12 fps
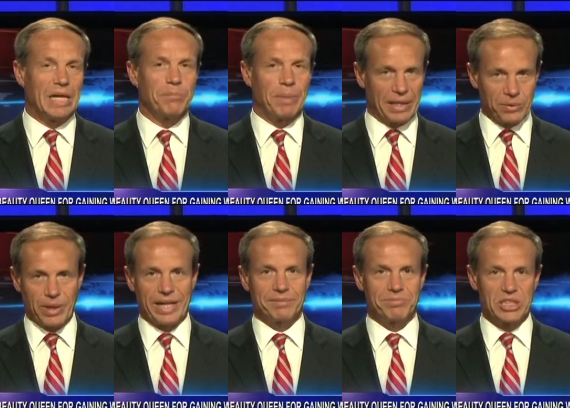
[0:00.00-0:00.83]
By the
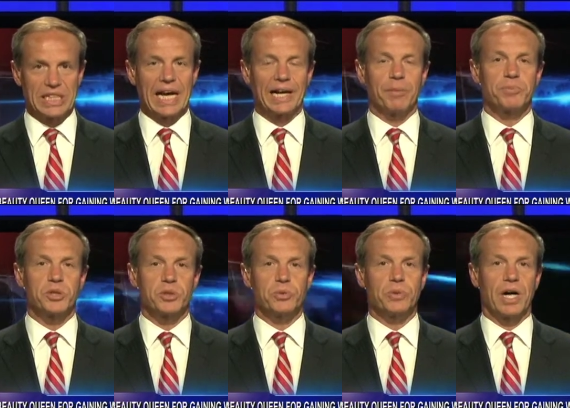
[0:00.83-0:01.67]
way, she got up
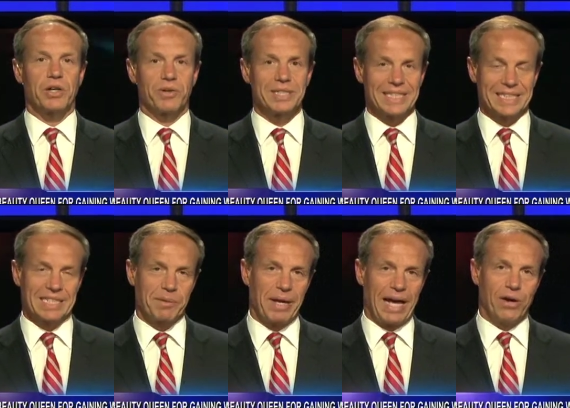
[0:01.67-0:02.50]
to 160
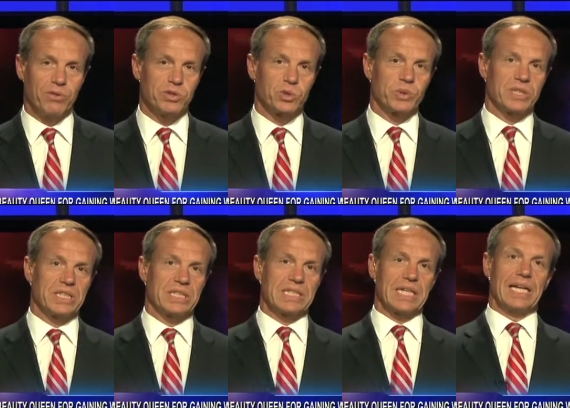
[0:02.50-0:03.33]
pounds, which
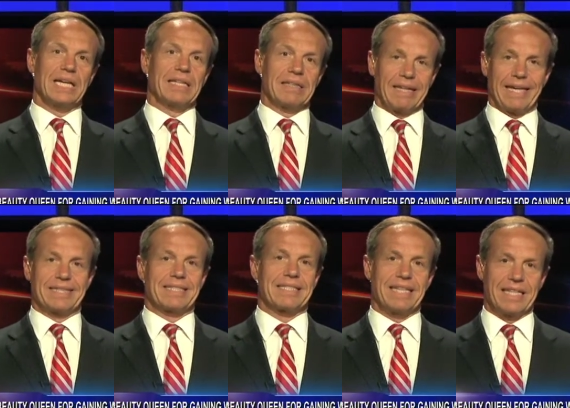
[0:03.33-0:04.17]
is less
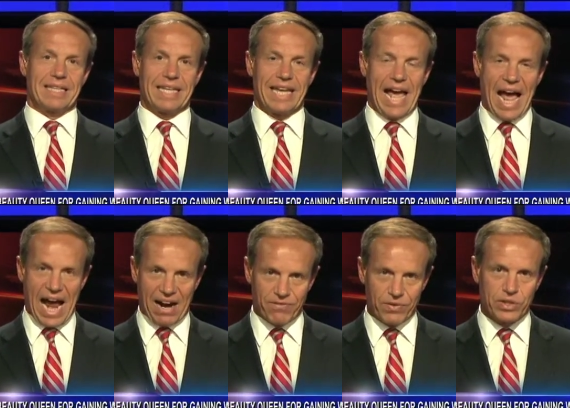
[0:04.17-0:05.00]
than the
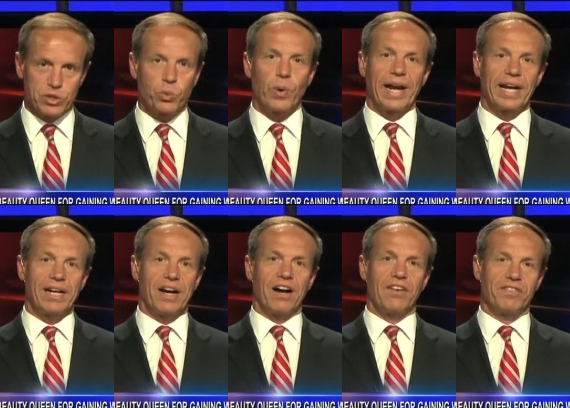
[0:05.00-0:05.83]
average weight
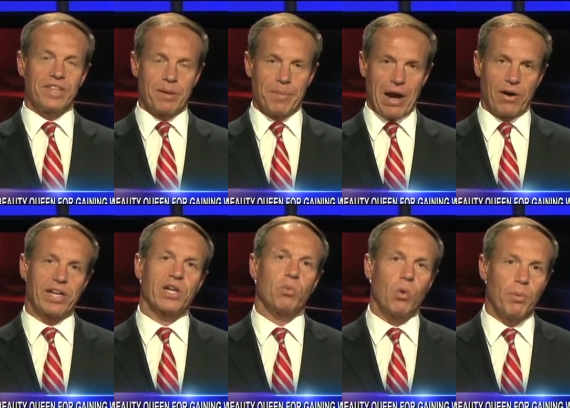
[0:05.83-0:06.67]
of the
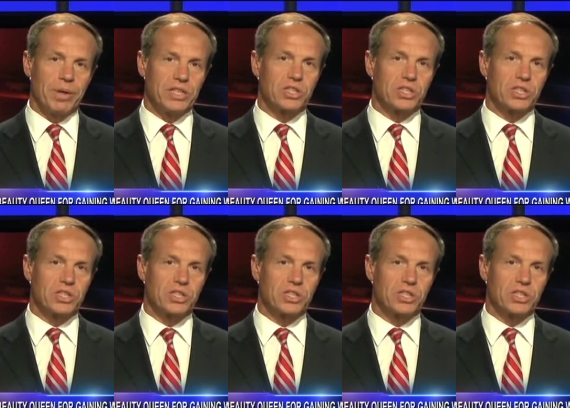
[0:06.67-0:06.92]
American woman.